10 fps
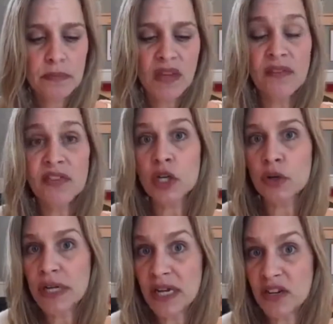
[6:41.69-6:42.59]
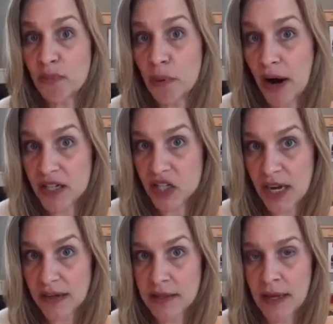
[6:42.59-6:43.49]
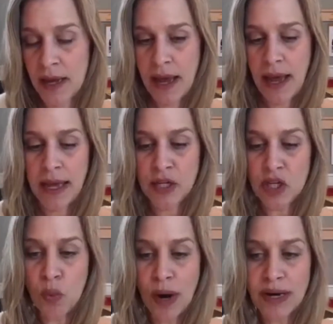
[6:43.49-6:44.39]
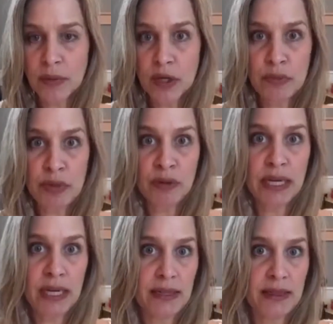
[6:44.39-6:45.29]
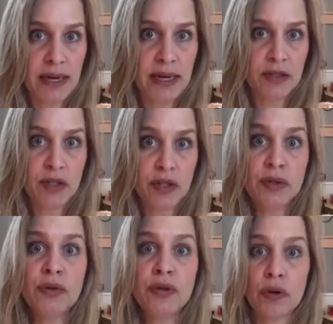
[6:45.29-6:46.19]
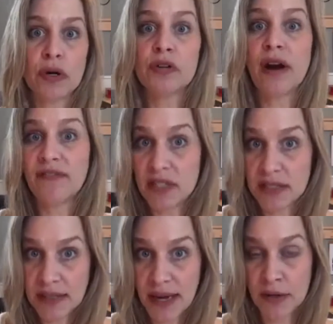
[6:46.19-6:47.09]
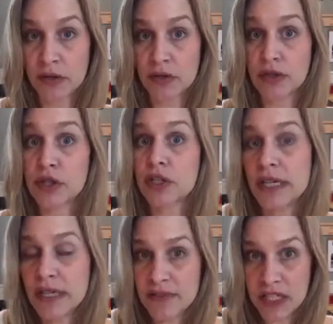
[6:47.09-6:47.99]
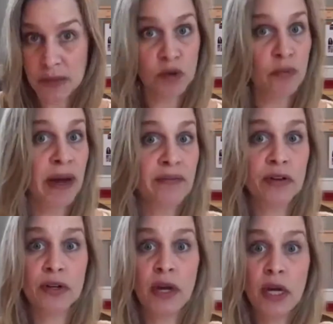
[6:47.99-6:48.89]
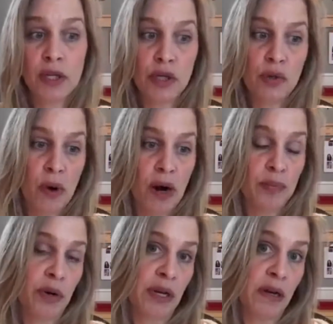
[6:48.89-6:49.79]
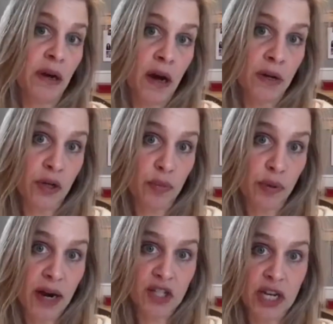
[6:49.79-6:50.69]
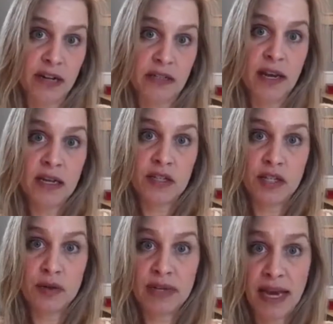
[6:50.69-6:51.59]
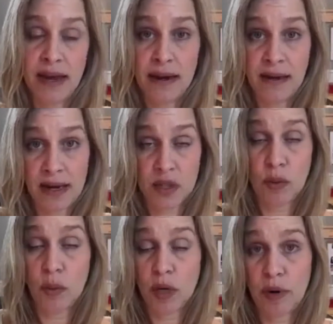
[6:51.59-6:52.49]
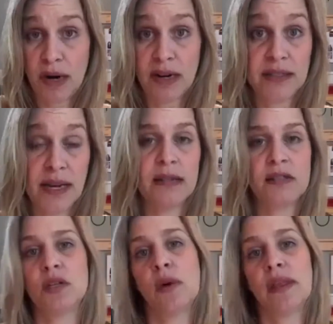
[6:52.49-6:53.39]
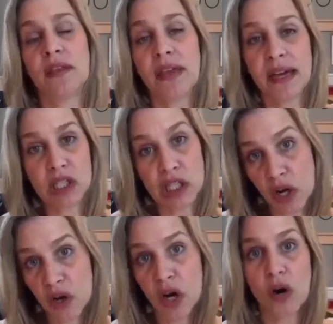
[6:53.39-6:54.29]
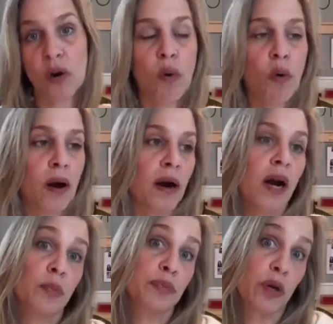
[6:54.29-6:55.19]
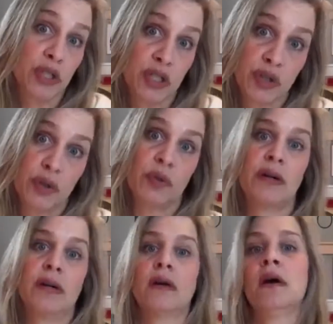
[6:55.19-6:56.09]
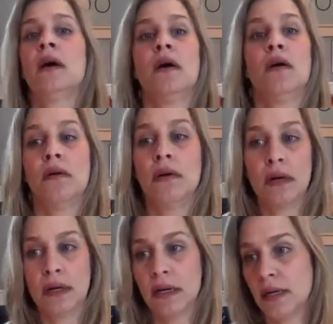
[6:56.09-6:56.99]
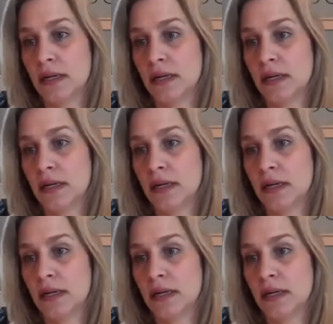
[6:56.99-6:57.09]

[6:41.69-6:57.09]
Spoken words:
of the creative project, and you want to communicate that to your graphic designers or your creative team, whomever you are bringing on your project, to get an actual work product done. So whether that's a logo or a brochure or